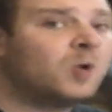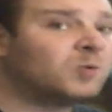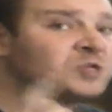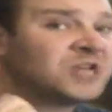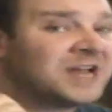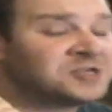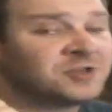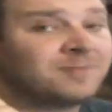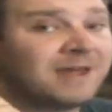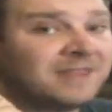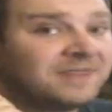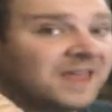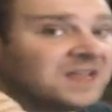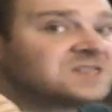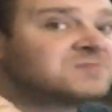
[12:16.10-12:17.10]
which actually made
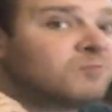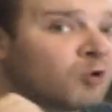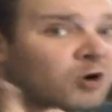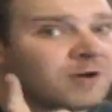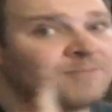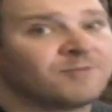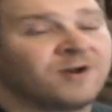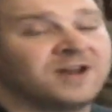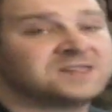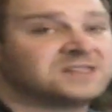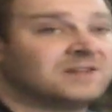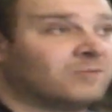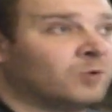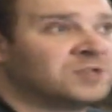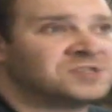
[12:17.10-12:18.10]
things more
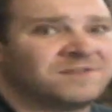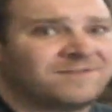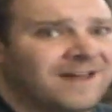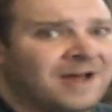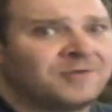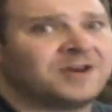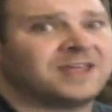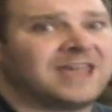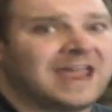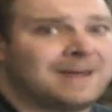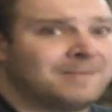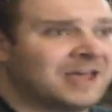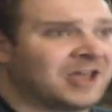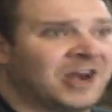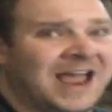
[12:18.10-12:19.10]
impressive once you found a game
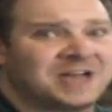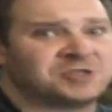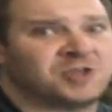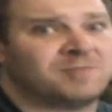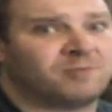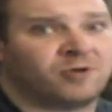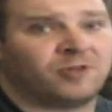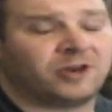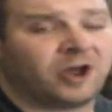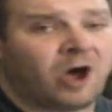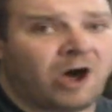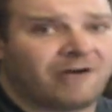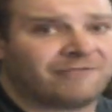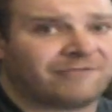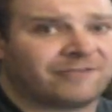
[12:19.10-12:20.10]
that could actually pull it
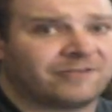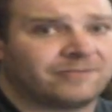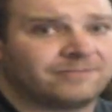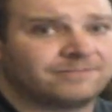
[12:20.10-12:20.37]
off.